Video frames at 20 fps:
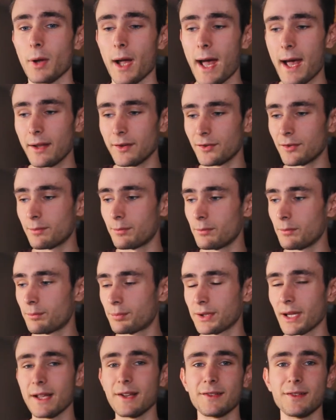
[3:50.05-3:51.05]
as
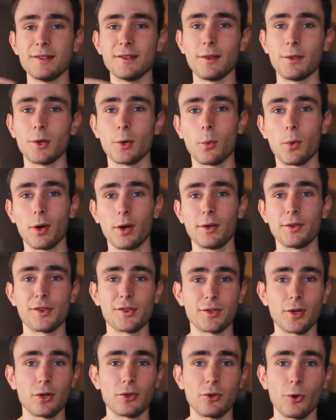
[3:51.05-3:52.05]
places in the world
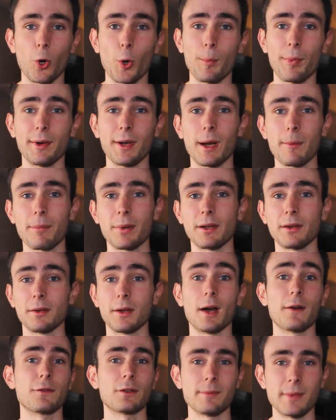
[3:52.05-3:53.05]
start to open up and
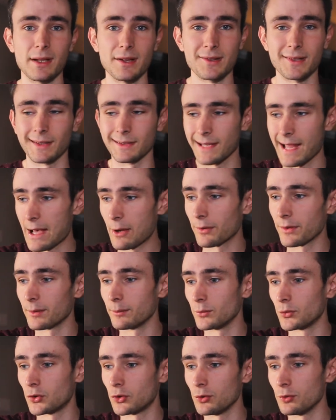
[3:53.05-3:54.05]
governments allow
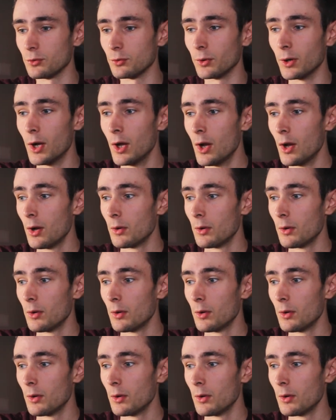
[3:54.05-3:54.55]
them to